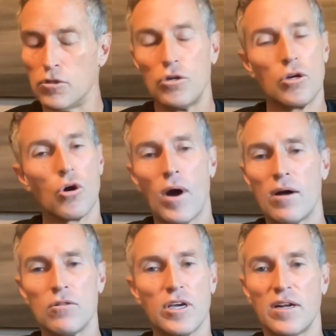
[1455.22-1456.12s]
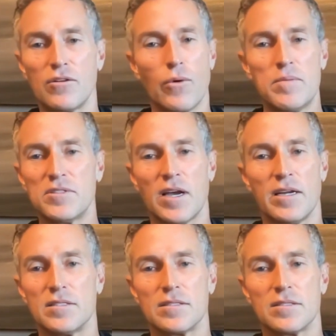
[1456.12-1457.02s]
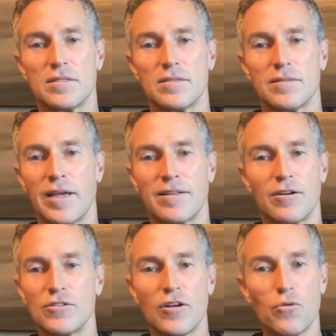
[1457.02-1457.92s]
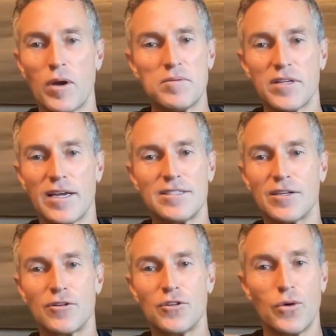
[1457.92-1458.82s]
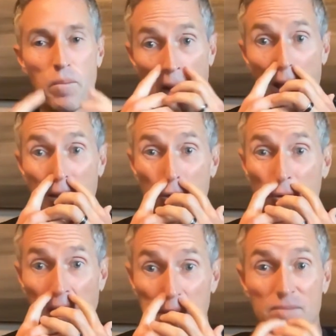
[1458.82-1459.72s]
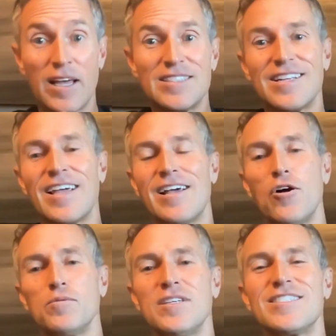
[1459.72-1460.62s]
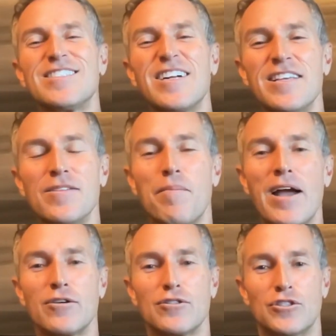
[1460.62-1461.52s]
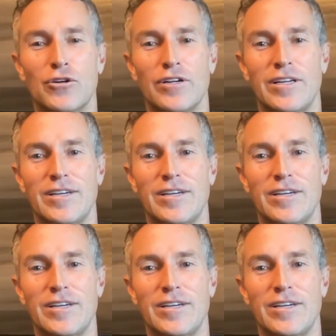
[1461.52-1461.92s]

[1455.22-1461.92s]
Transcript: go out and look at other websites. There's other websites that are doing buyer, like that helps us study the buyer's journey.